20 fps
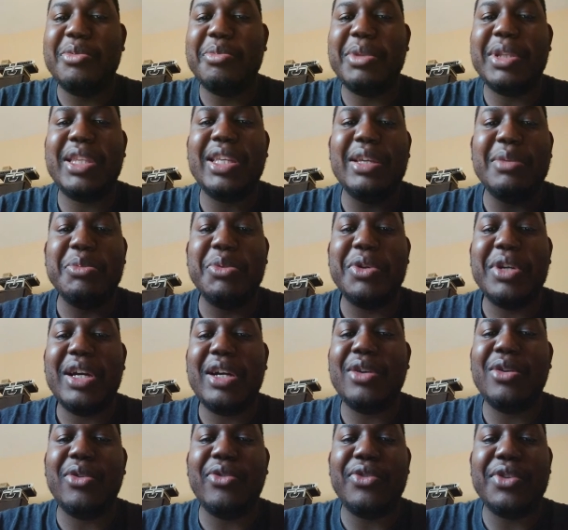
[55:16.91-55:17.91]
I think would
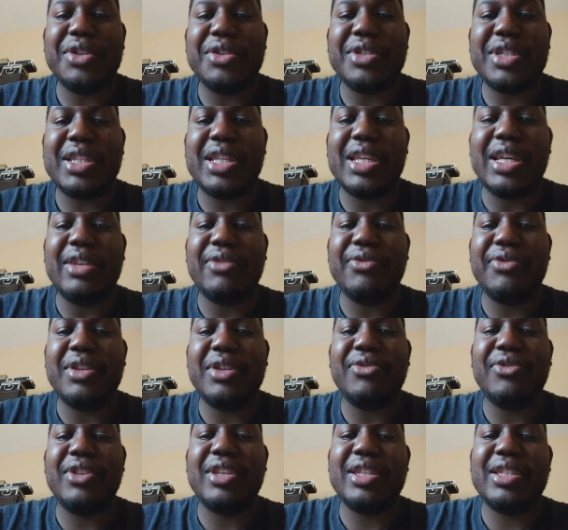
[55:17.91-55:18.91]
have go for the scan for the
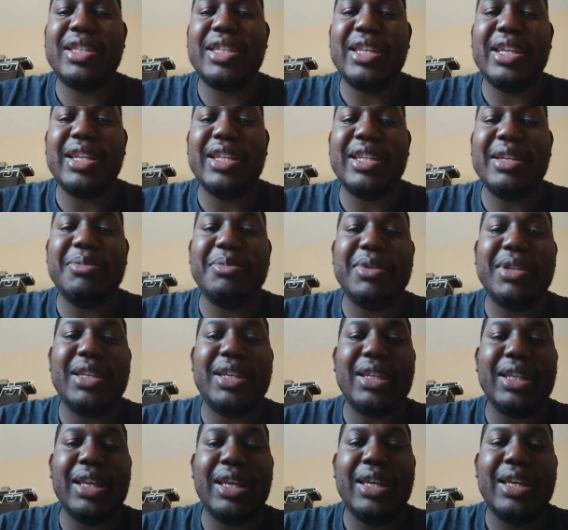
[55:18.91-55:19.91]
VST and them
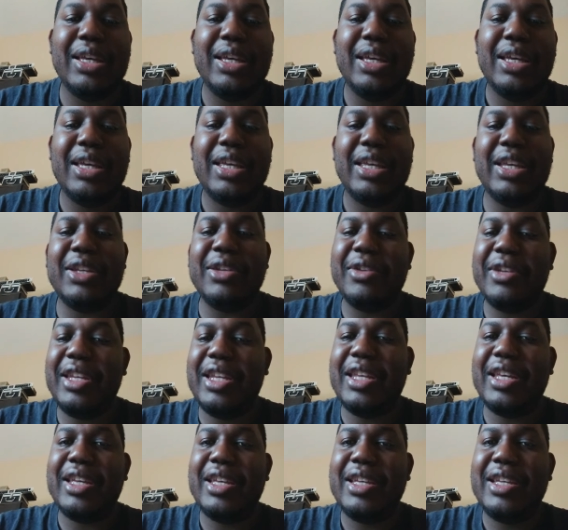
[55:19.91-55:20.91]
thing there. You know, did
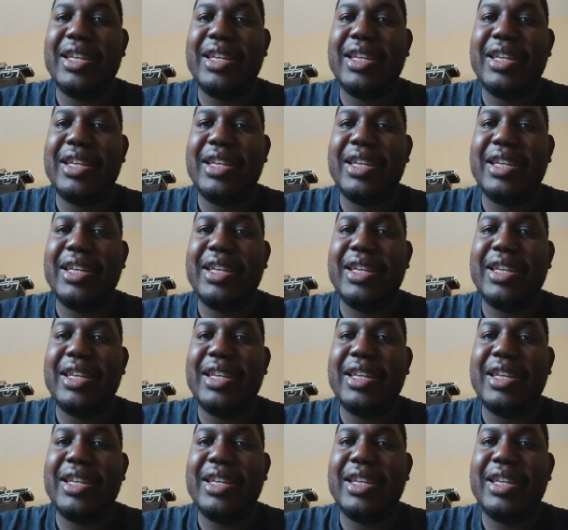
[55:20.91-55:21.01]
it.